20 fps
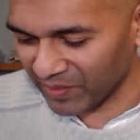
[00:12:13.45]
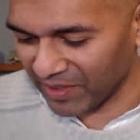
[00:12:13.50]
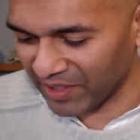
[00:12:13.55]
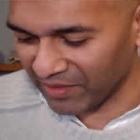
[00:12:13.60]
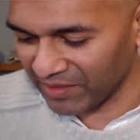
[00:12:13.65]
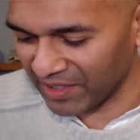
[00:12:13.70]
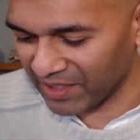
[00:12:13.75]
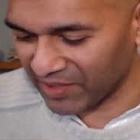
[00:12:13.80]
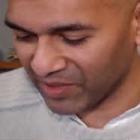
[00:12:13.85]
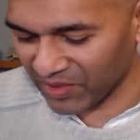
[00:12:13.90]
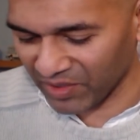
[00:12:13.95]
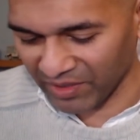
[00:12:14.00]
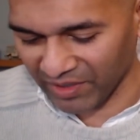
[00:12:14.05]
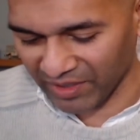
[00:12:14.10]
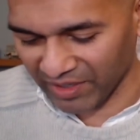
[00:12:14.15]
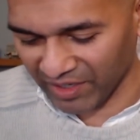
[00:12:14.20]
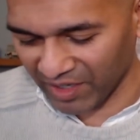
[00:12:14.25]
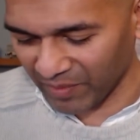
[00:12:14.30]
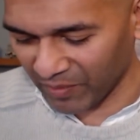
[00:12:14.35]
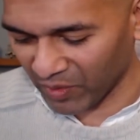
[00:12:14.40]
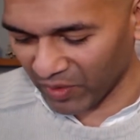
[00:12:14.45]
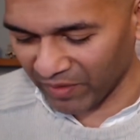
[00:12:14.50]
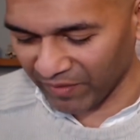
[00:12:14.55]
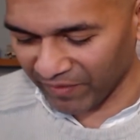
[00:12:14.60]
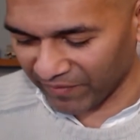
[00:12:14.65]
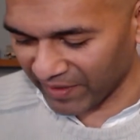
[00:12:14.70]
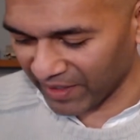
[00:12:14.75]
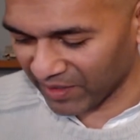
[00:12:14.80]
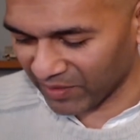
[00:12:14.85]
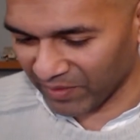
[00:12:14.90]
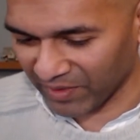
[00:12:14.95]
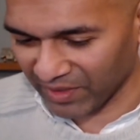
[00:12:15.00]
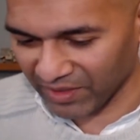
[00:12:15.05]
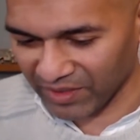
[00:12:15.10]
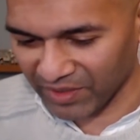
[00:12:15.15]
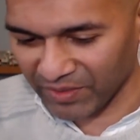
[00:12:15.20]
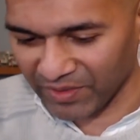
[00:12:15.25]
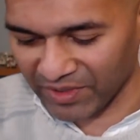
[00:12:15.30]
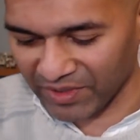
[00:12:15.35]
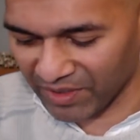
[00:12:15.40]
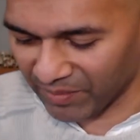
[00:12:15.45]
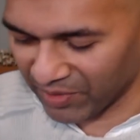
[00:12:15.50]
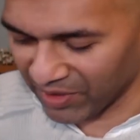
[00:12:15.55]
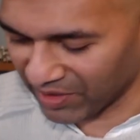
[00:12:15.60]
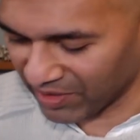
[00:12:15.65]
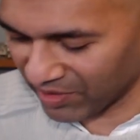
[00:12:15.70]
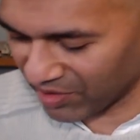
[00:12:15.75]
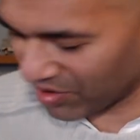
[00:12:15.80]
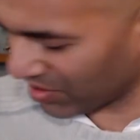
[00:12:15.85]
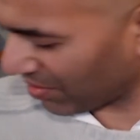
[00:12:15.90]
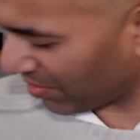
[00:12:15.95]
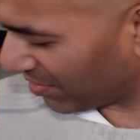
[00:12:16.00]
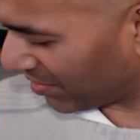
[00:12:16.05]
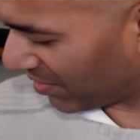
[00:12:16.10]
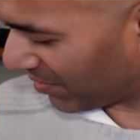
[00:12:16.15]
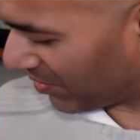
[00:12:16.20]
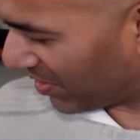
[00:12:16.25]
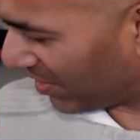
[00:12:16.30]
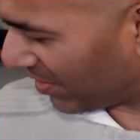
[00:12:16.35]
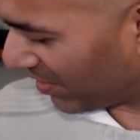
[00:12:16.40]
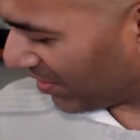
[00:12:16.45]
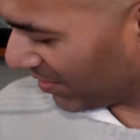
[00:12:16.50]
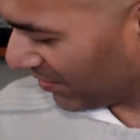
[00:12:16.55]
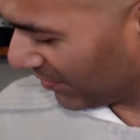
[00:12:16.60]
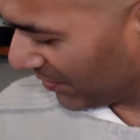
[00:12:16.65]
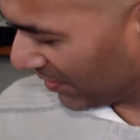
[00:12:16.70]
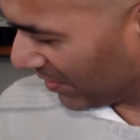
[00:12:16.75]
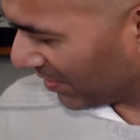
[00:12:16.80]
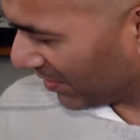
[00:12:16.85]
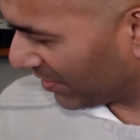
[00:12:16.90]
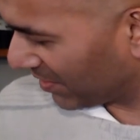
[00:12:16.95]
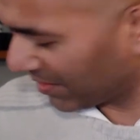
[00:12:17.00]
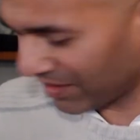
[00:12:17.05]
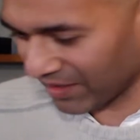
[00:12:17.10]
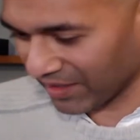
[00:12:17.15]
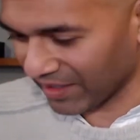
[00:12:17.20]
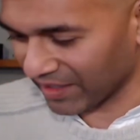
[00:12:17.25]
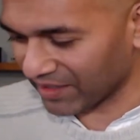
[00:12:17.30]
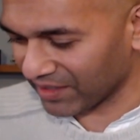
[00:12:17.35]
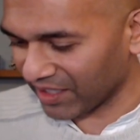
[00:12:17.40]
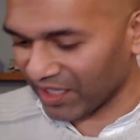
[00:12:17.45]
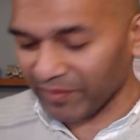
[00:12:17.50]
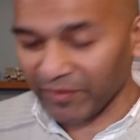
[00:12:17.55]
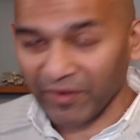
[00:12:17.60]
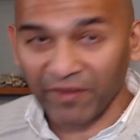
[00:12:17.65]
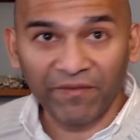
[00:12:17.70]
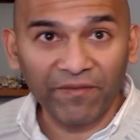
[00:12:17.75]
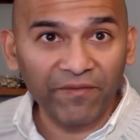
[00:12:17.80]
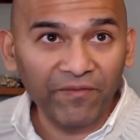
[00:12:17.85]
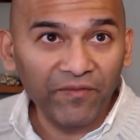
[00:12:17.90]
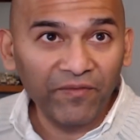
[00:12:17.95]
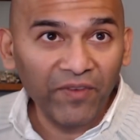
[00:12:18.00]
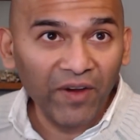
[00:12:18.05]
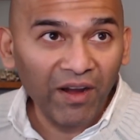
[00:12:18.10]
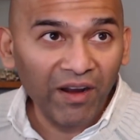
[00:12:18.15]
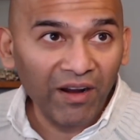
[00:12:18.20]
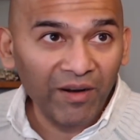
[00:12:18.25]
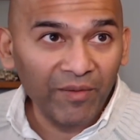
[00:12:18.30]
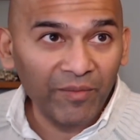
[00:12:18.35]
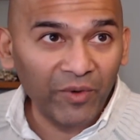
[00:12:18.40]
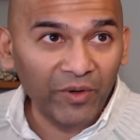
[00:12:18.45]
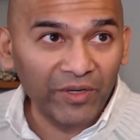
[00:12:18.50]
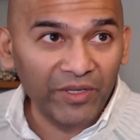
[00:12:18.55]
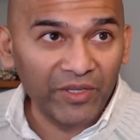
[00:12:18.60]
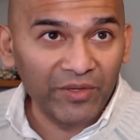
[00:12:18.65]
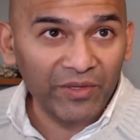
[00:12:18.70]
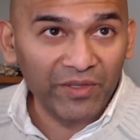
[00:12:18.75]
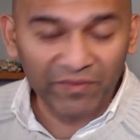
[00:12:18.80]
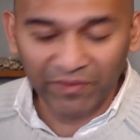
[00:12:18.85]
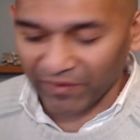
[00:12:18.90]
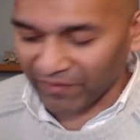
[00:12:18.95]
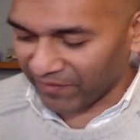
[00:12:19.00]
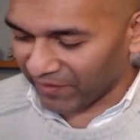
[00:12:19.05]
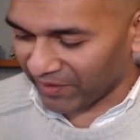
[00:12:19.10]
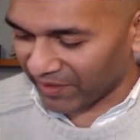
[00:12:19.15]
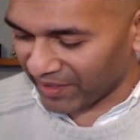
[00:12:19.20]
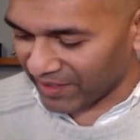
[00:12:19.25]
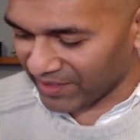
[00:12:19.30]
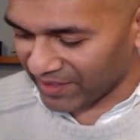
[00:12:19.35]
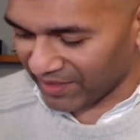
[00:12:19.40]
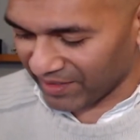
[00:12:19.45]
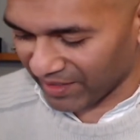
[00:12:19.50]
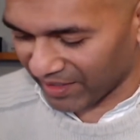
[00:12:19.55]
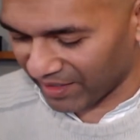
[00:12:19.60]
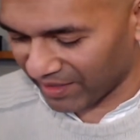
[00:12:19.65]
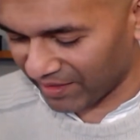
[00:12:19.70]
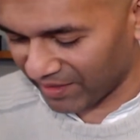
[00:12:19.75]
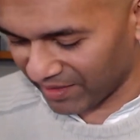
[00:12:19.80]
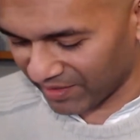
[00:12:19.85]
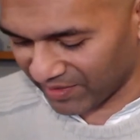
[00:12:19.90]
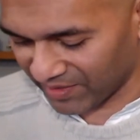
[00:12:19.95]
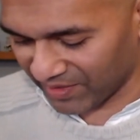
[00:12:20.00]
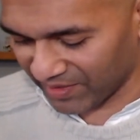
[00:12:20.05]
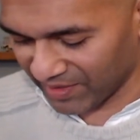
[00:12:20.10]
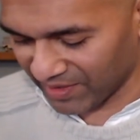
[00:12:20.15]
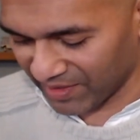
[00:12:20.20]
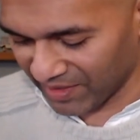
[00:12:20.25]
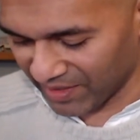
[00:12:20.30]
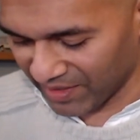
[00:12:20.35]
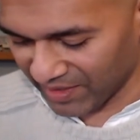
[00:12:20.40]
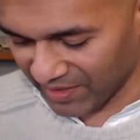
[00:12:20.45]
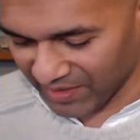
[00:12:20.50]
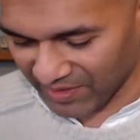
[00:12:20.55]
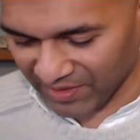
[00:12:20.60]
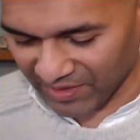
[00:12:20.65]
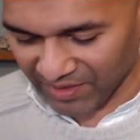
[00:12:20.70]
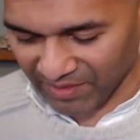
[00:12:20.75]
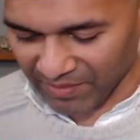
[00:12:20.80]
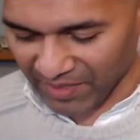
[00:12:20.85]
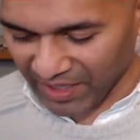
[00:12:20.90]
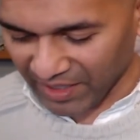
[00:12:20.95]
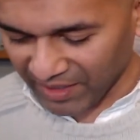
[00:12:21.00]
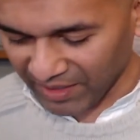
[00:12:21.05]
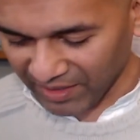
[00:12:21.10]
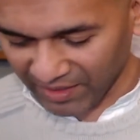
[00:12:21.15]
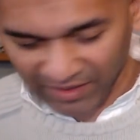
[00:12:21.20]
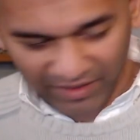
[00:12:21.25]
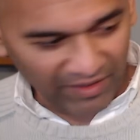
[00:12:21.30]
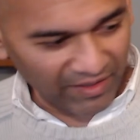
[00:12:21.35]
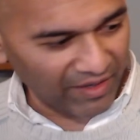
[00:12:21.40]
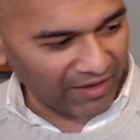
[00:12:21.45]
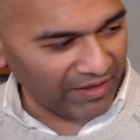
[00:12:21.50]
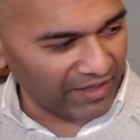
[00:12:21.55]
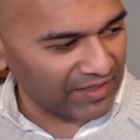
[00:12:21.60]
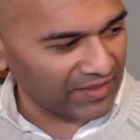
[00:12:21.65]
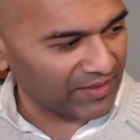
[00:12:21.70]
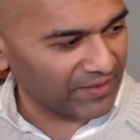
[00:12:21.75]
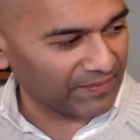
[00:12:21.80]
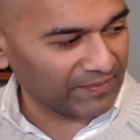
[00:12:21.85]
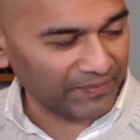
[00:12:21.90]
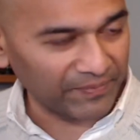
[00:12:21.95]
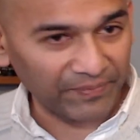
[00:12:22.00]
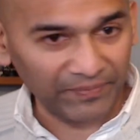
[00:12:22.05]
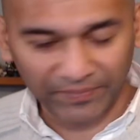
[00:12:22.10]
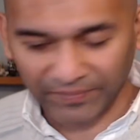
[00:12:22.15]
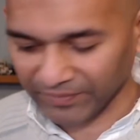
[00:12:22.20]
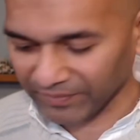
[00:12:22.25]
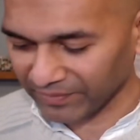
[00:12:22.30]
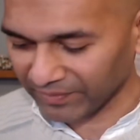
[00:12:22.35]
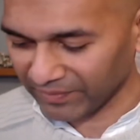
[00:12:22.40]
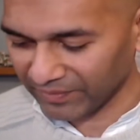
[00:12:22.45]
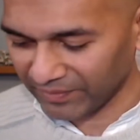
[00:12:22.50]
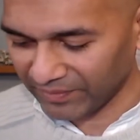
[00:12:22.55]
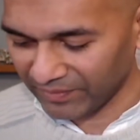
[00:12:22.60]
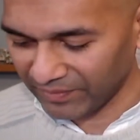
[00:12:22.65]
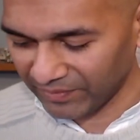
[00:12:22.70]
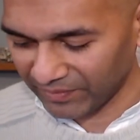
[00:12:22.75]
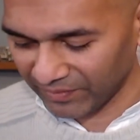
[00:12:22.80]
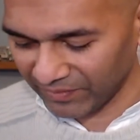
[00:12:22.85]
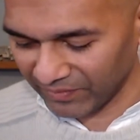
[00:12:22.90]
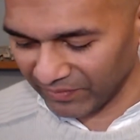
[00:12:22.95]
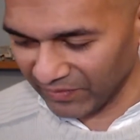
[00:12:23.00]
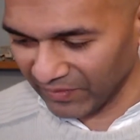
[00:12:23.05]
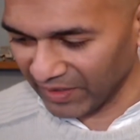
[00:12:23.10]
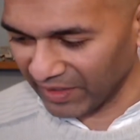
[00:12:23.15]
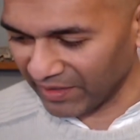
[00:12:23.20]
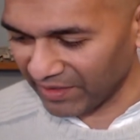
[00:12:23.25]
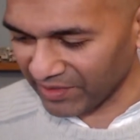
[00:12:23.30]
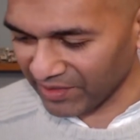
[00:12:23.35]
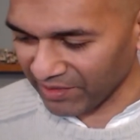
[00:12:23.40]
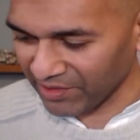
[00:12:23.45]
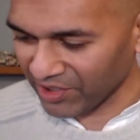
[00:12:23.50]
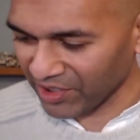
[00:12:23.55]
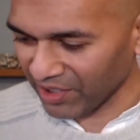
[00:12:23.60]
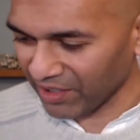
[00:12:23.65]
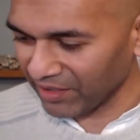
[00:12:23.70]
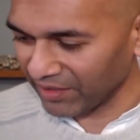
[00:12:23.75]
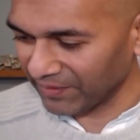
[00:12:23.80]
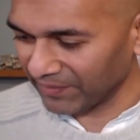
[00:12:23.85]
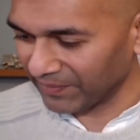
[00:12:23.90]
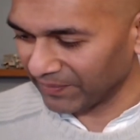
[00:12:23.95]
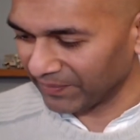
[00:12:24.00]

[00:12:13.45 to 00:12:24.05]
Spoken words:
We don't need the circuit anymore. In fact, what I'll do is I'll put the chart up here. That's going to be far more useful for us than this schematic. There it is. There's our chart.